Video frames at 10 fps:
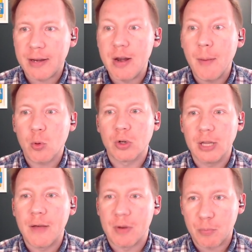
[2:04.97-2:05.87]

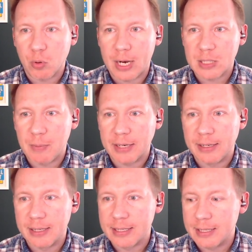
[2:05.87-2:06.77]
#11 prospect
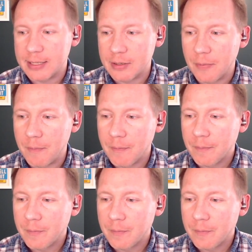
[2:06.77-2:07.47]
in the system,